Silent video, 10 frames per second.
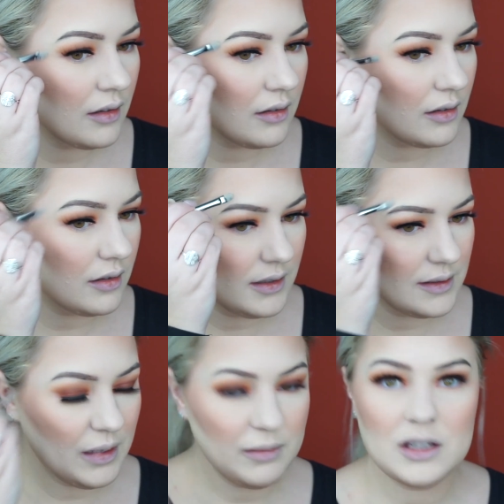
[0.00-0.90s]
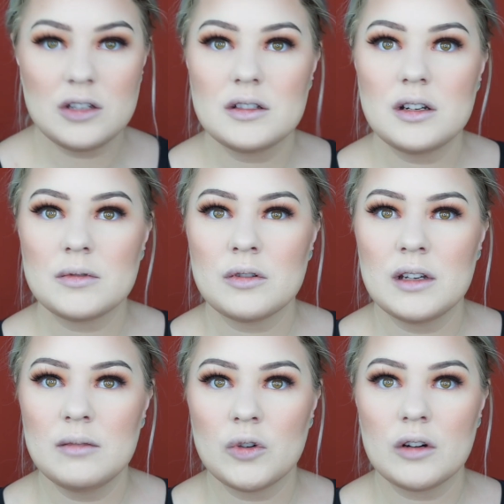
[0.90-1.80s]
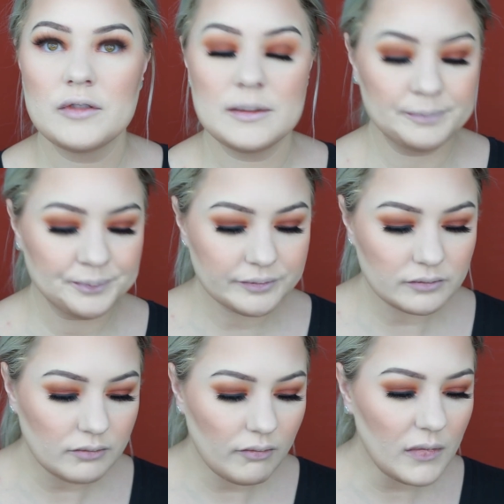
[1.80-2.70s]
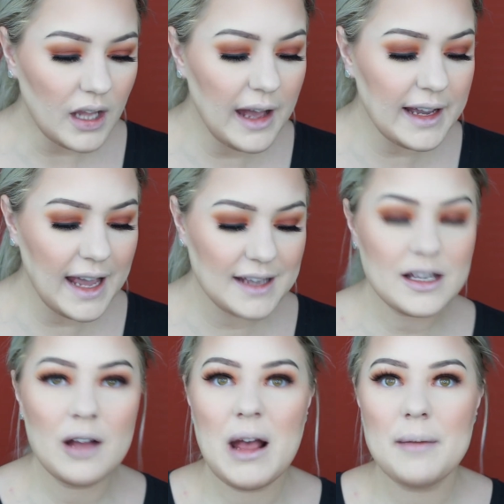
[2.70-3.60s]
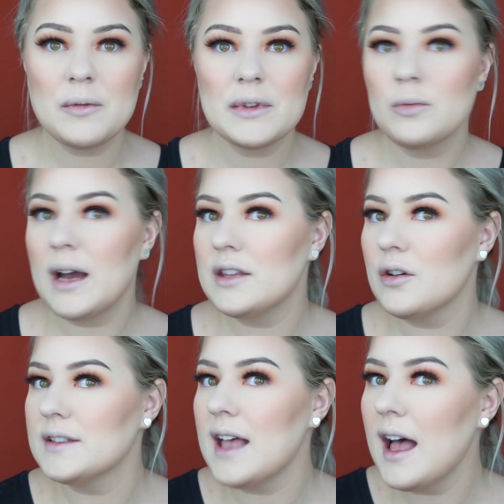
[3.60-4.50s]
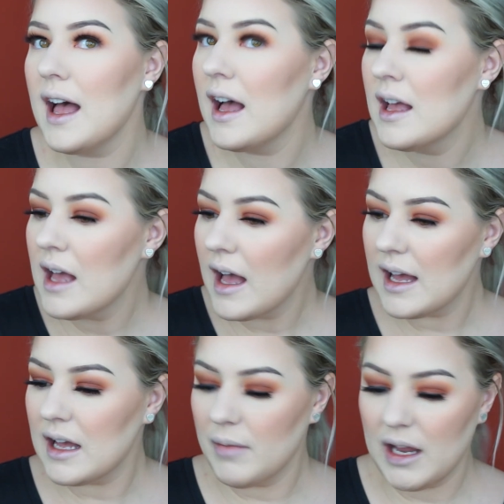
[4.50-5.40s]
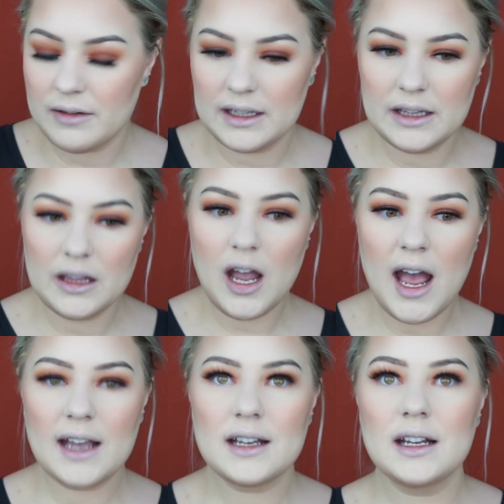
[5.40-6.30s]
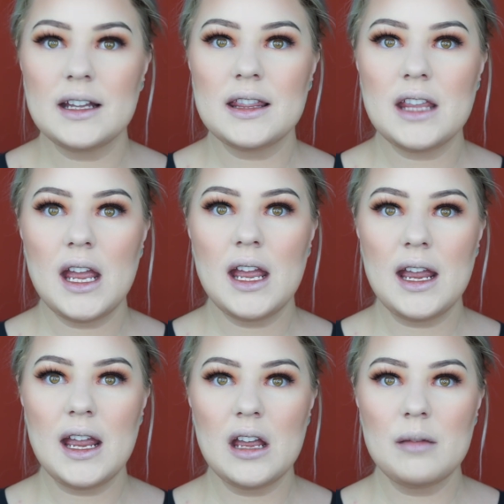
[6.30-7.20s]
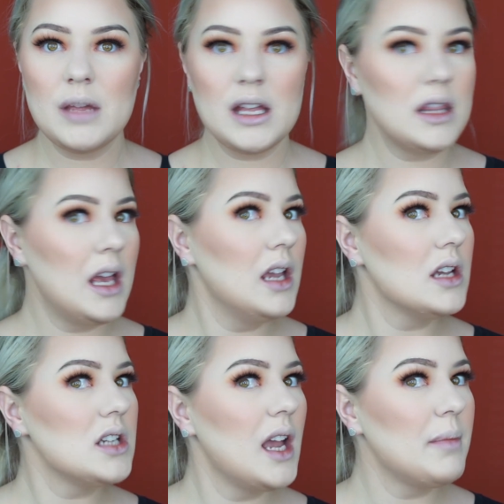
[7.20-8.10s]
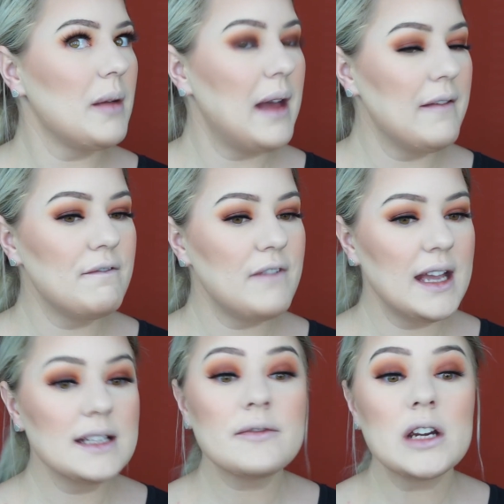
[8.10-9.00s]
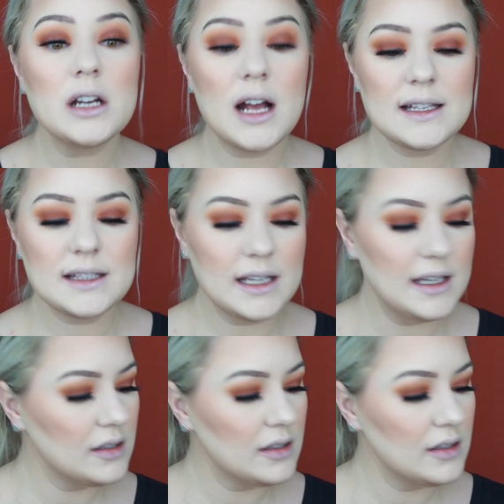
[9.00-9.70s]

Oh goodness, maybe I should stop talking more often. Okay, so I'm happy with the way those are. I really like them. They shape my face very nicely.